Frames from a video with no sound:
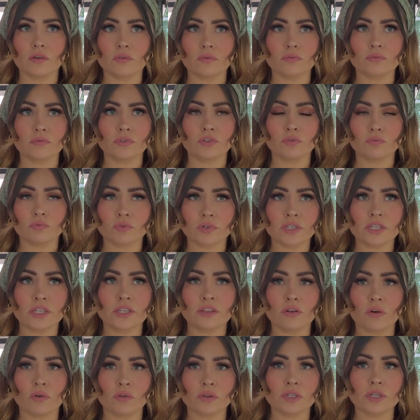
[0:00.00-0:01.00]

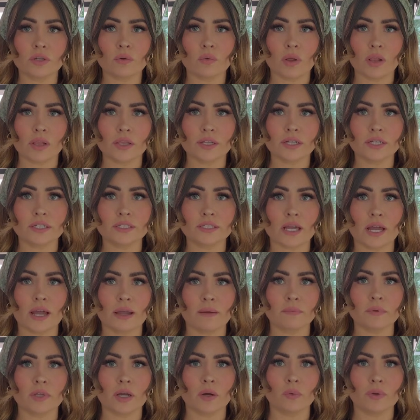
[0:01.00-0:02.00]
Really the only quality
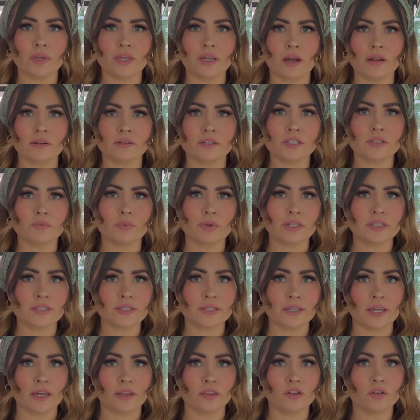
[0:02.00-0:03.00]
time that we got to spend
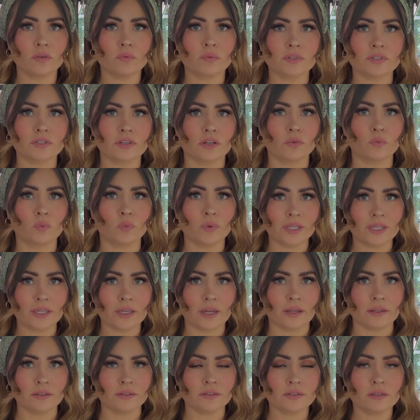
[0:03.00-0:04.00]
together was on
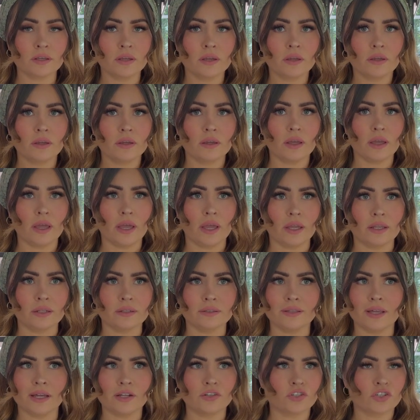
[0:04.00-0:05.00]
weekends,
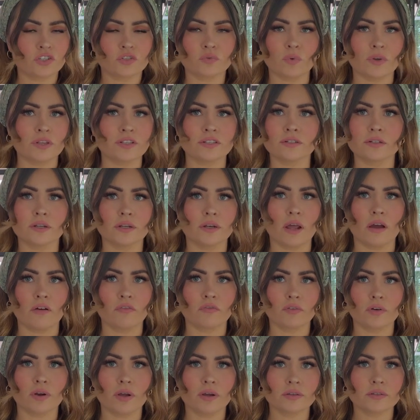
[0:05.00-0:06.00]
and that just wasn't
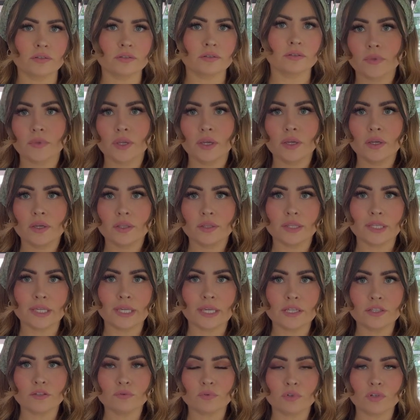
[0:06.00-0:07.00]
enough for us. The
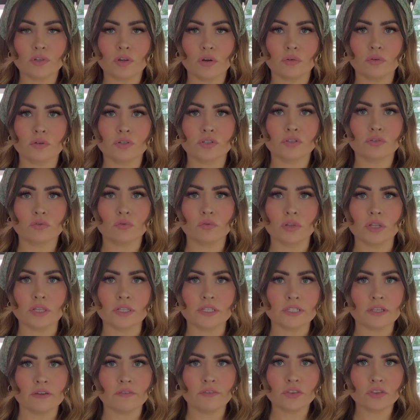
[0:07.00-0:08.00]
kids would go to school
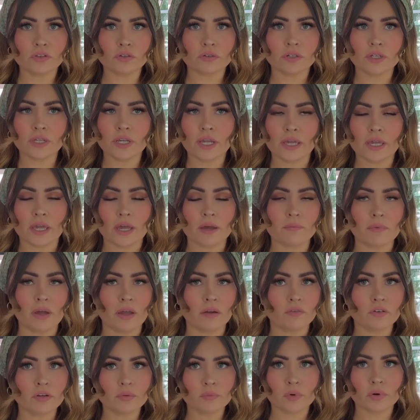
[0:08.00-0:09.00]
at 7:30 a.m.
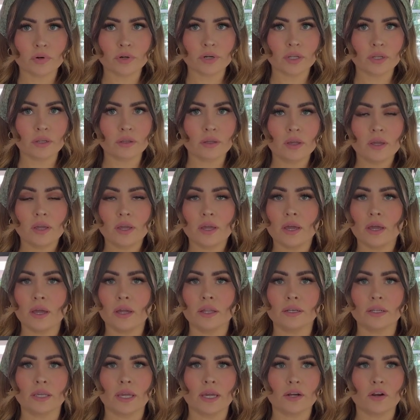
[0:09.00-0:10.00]
every morning
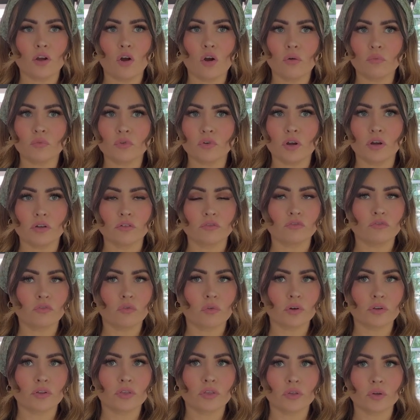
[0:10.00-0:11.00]
and get home around
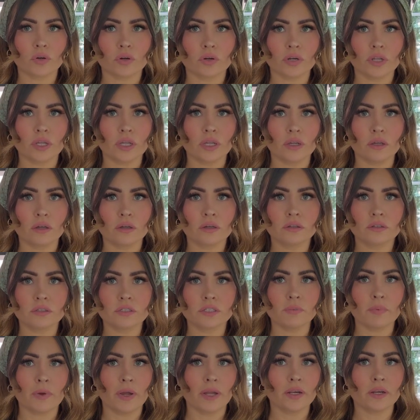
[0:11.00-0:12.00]
4:30,
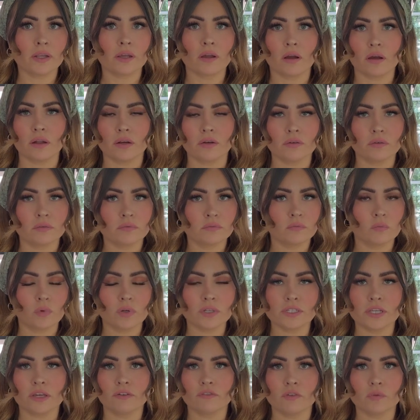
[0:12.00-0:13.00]
depending on
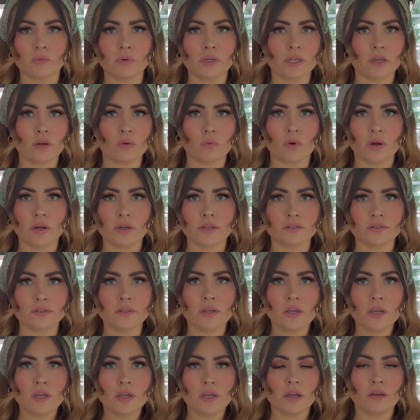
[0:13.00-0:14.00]
what day of the week it
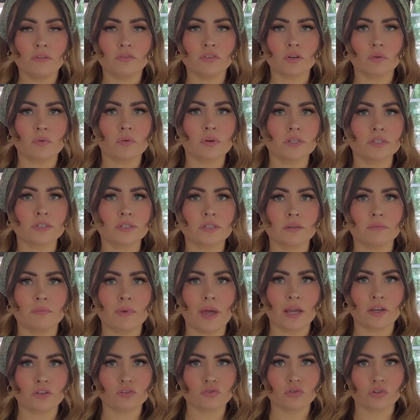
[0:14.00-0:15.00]
was. If there was some
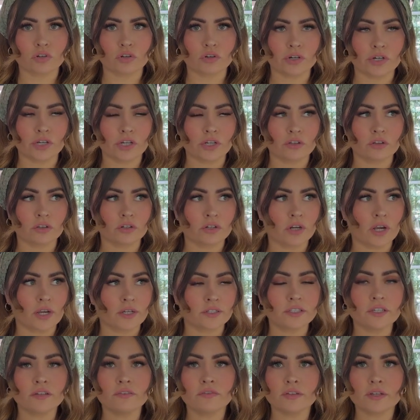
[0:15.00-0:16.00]
extracurricular
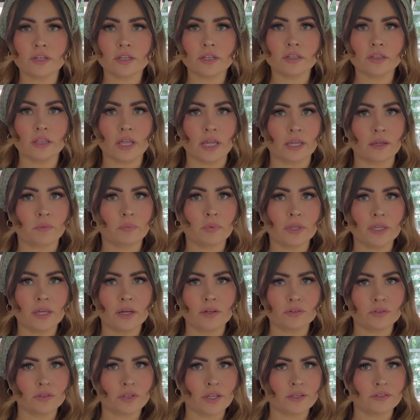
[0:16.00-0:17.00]
activity like
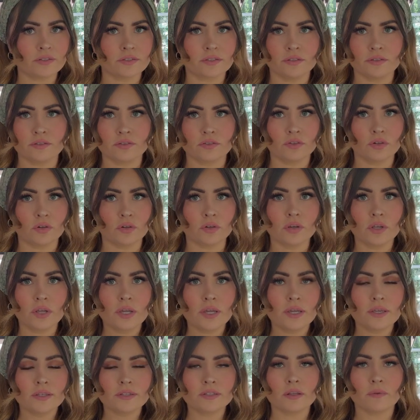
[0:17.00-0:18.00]
piano lessons or
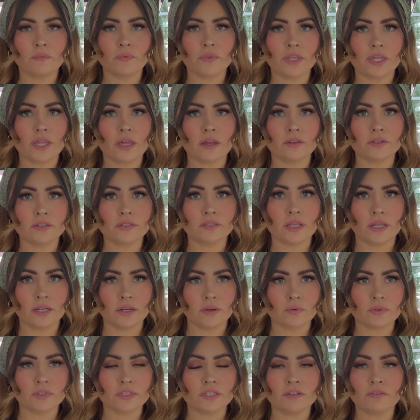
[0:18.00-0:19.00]
something else,
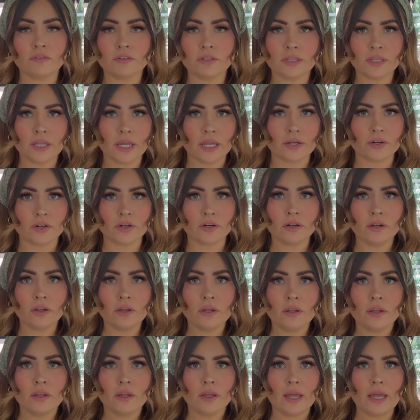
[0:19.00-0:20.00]
then it was even later.
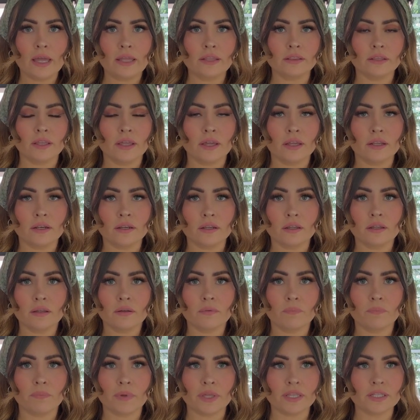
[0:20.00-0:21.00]
And then
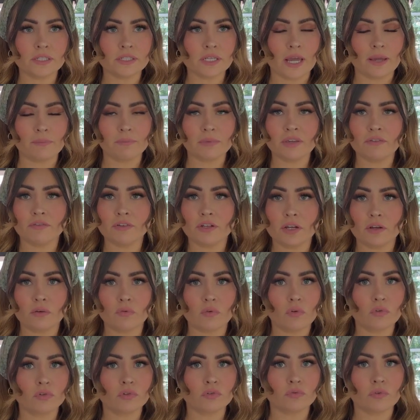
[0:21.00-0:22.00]
by the time evening
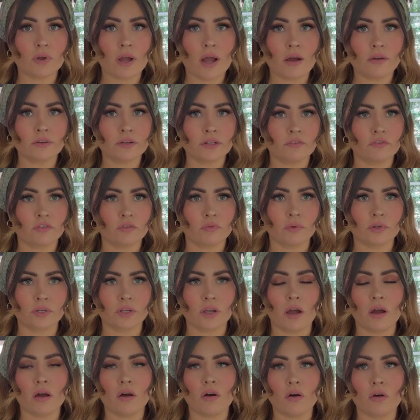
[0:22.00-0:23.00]
rolled around, everyone
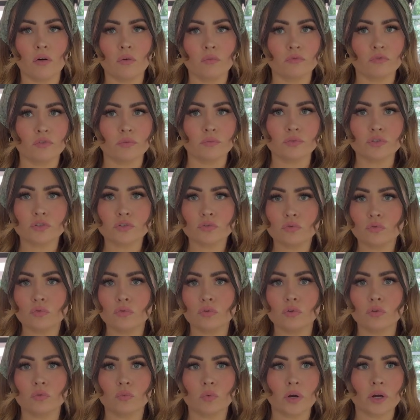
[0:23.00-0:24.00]
got home from
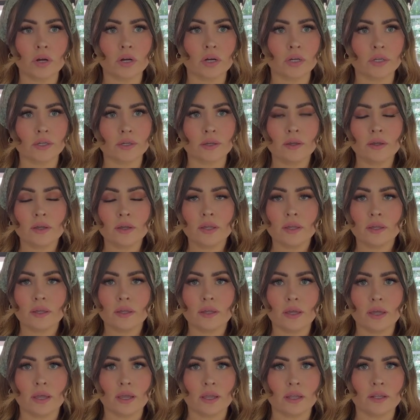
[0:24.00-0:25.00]
school, work,
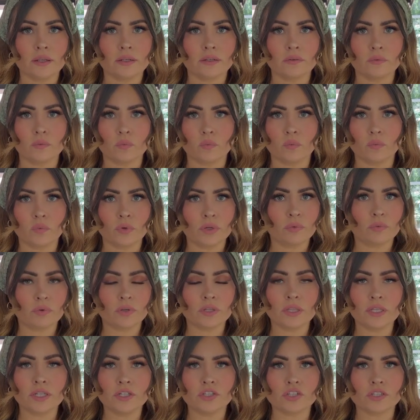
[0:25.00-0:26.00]
and we
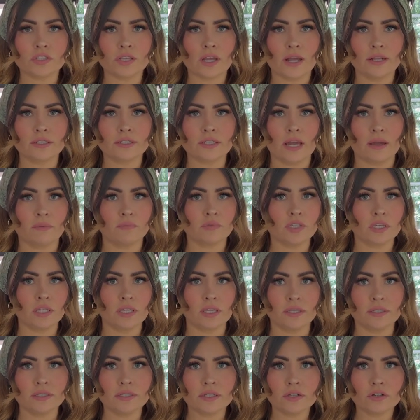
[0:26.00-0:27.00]
really just had time to
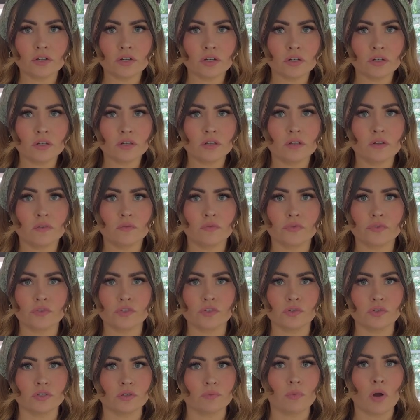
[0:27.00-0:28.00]
eat dinner,
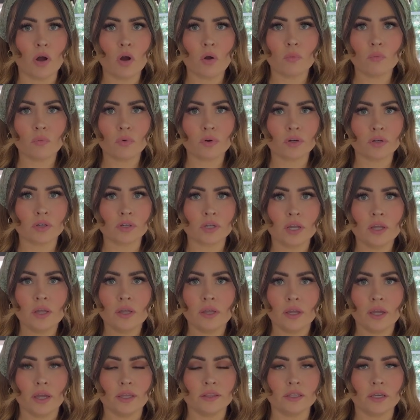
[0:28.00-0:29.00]
do some homework,
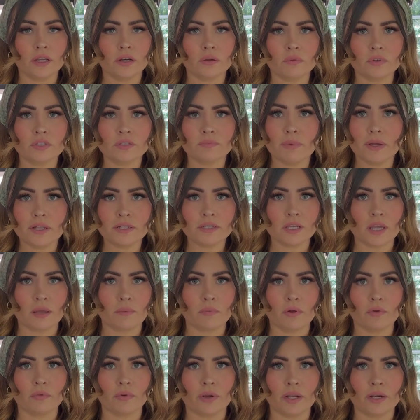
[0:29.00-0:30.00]
and then it was
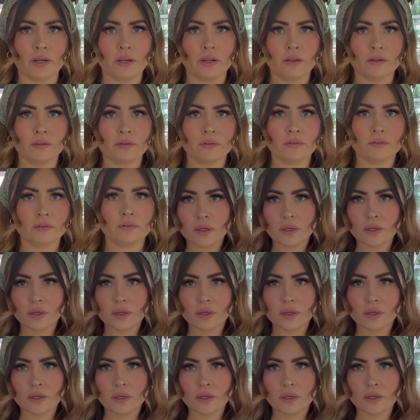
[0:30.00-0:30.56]
bedtime already.